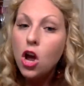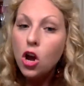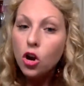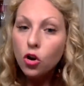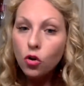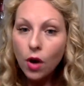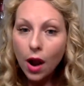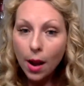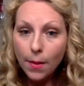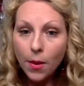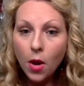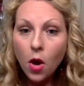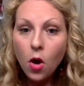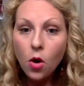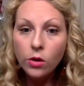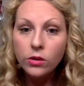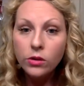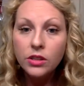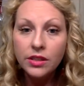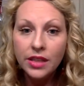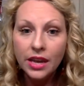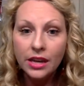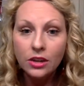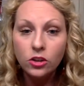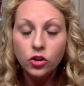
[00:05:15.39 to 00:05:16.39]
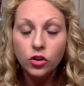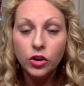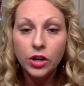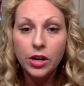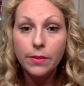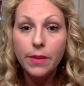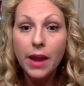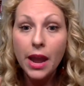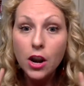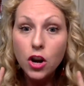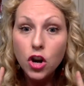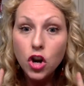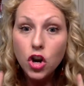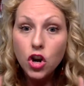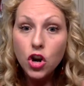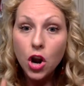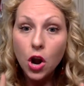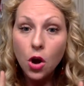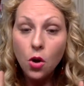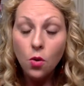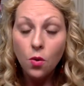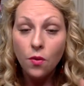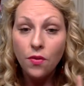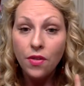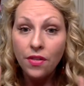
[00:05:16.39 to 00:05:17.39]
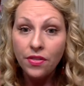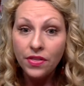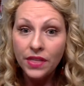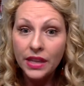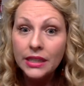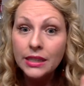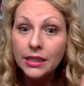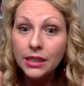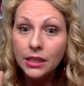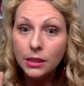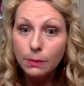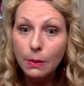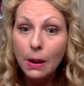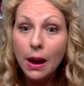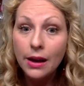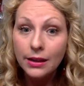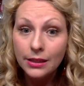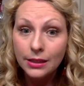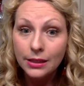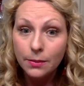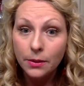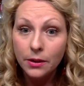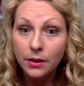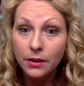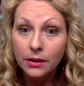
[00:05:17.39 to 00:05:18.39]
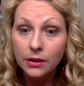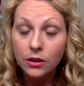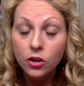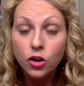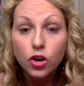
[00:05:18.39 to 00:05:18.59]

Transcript: Grab a hold of that dream and know that this is possible.